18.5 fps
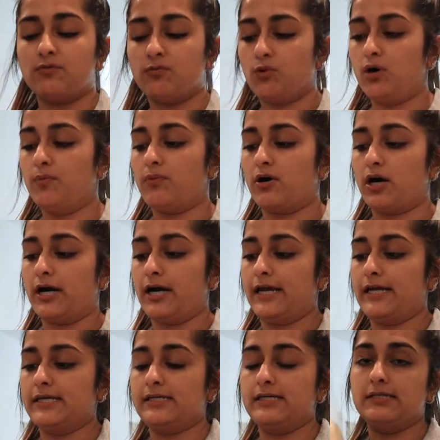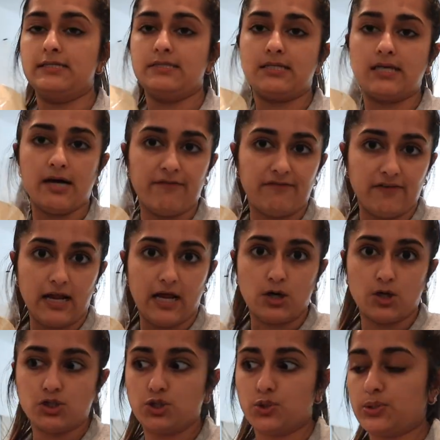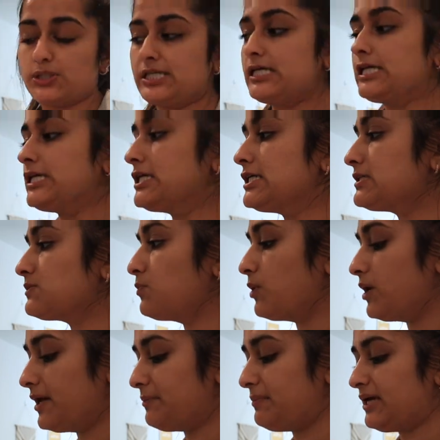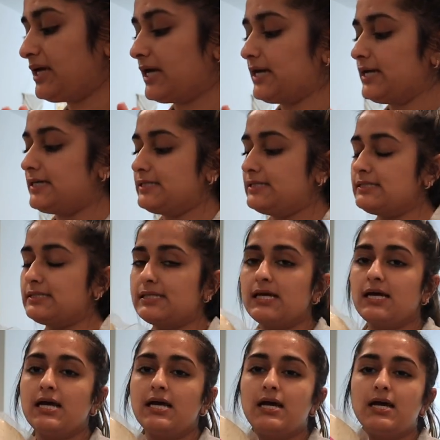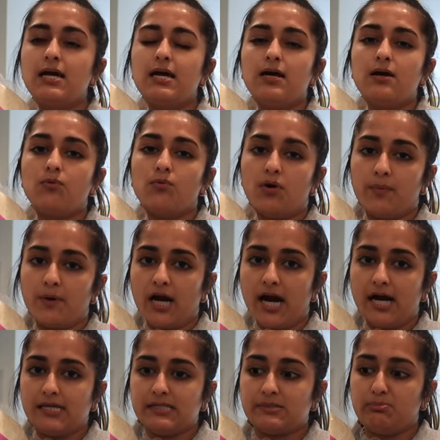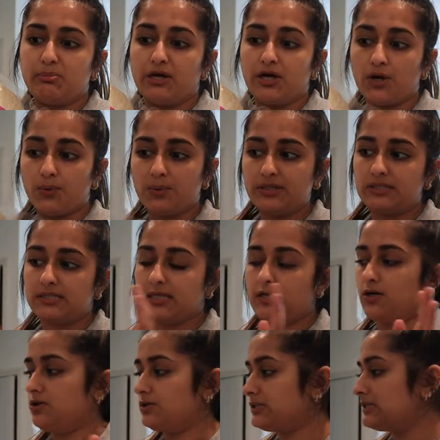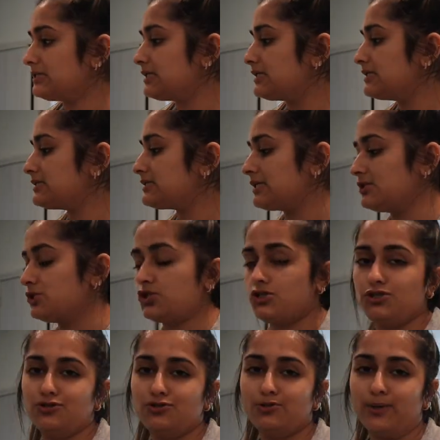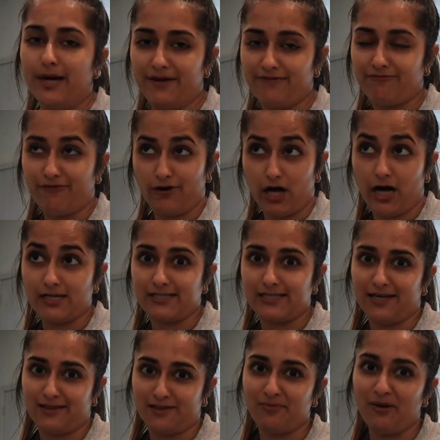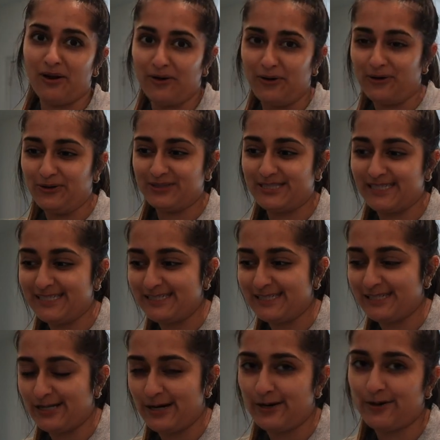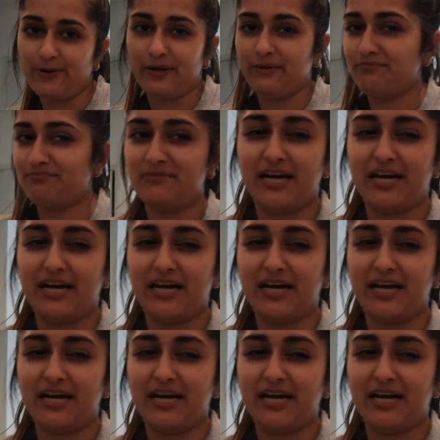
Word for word: from Walmart is flour tortillas, one because Walmart has bigger ones than Aldi does, and two, I forgot to get them at Aldi, so it